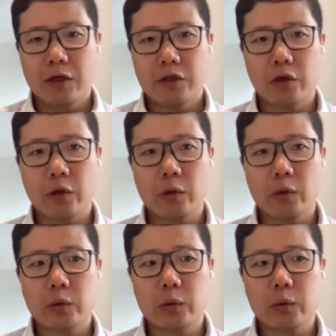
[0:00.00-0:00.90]

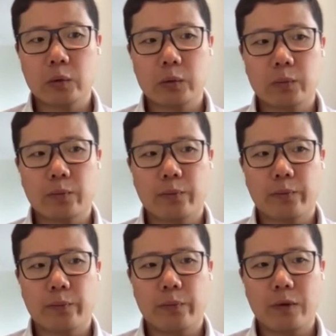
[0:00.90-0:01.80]
So
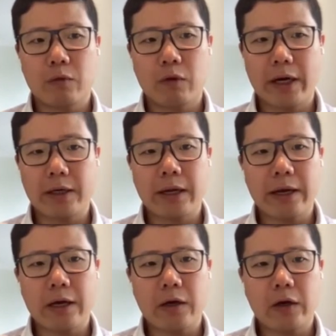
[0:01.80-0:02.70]
right
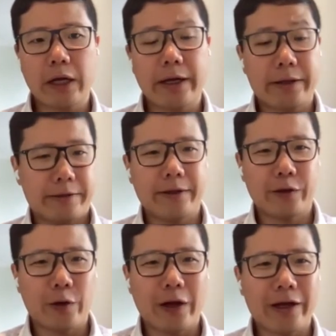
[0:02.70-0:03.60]
now,
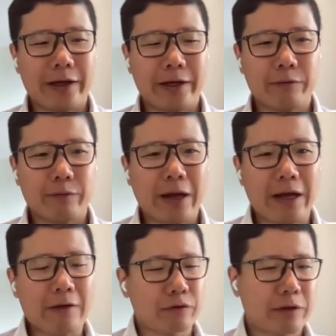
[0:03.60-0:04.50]
I
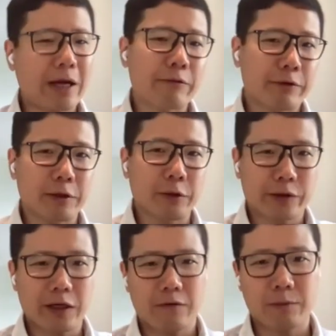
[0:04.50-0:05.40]
after that I
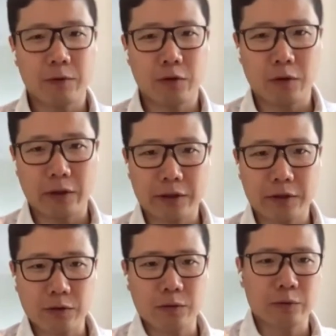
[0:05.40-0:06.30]
relocated from New York
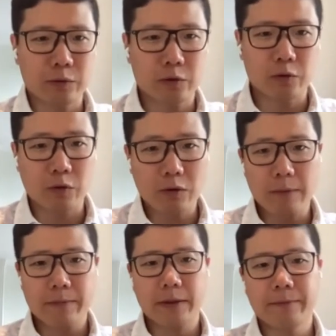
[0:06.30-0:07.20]
to
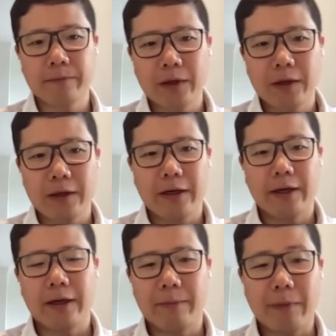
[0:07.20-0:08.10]
Europe.
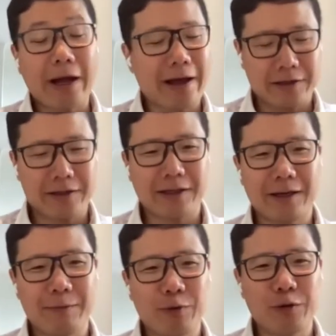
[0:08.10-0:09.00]
I
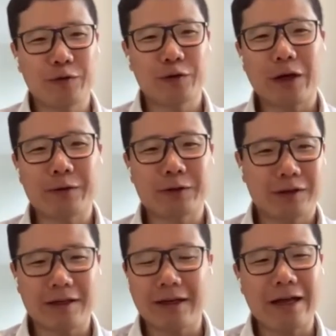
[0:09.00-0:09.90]
actually moved to.
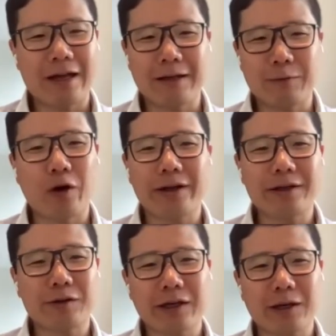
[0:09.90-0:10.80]
I
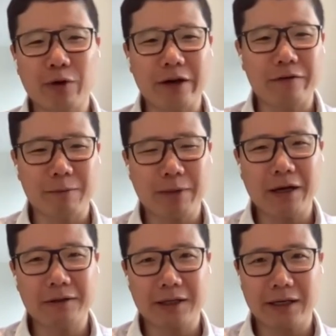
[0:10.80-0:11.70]
wanted to take a break from
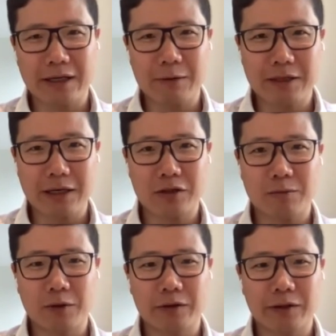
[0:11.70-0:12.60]
biotech. I was
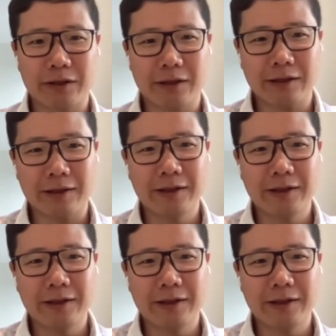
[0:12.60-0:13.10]
actually building a